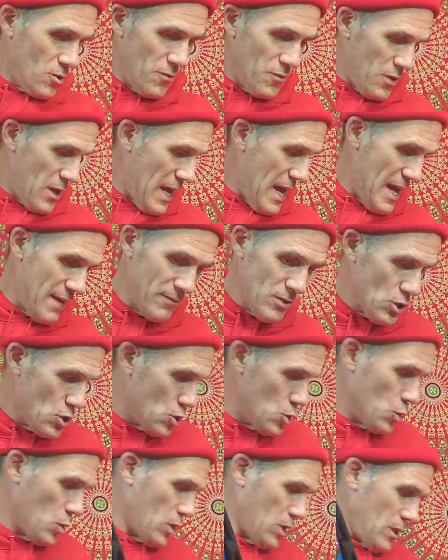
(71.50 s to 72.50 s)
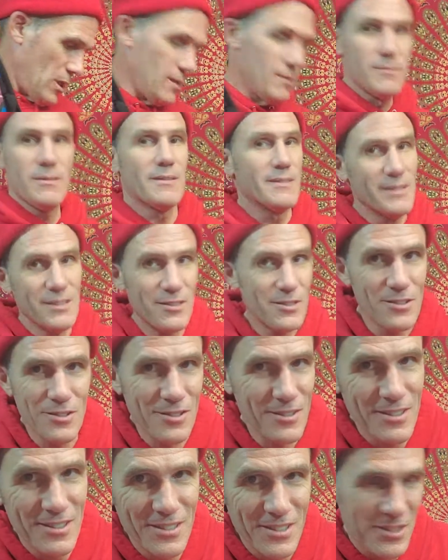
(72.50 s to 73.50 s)
if you have a Zuka,
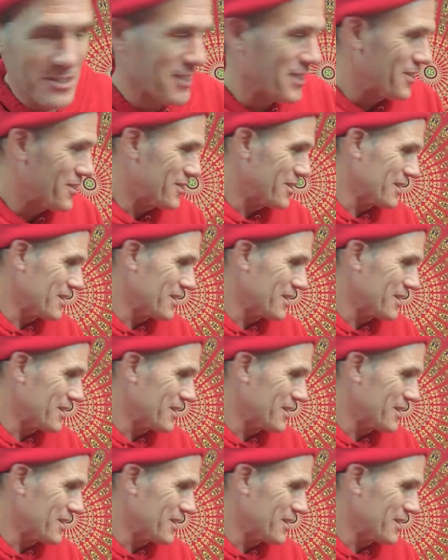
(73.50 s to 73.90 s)
this is killer. I